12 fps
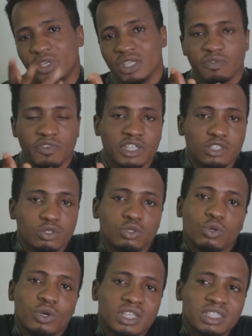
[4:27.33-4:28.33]
be the first to
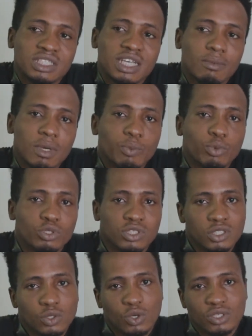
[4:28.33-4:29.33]
know anytime I
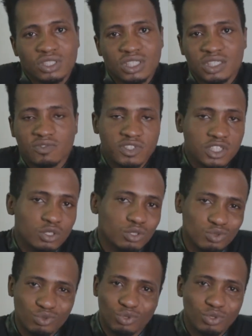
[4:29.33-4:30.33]
post new content,
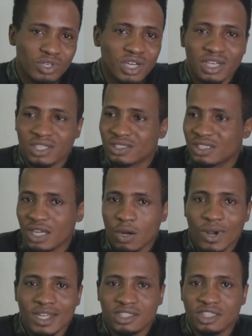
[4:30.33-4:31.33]
videos, tutorials,
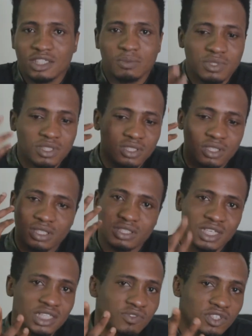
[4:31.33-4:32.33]
DIY tips,
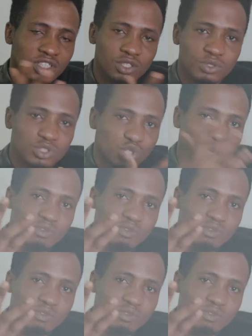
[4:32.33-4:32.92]
test videos,